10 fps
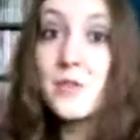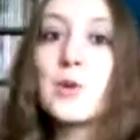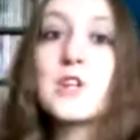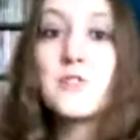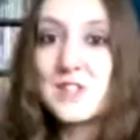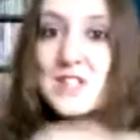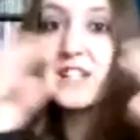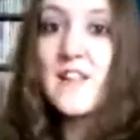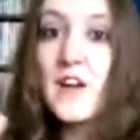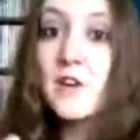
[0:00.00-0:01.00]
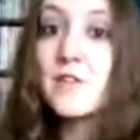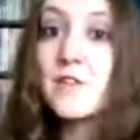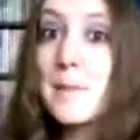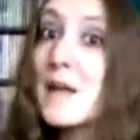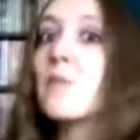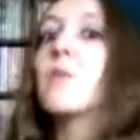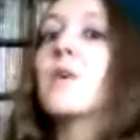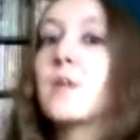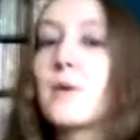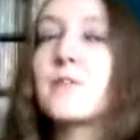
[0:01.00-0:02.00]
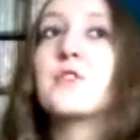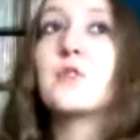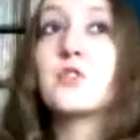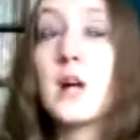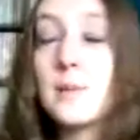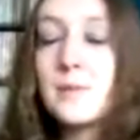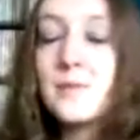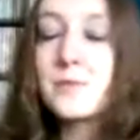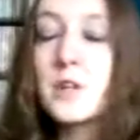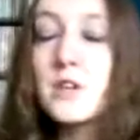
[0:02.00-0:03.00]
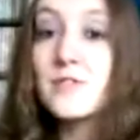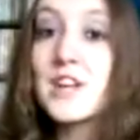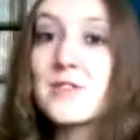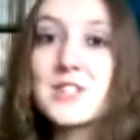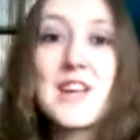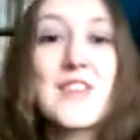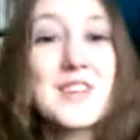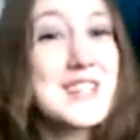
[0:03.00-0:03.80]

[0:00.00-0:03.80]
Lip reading: the British Fist is their kind of like main one, where they both do videos together.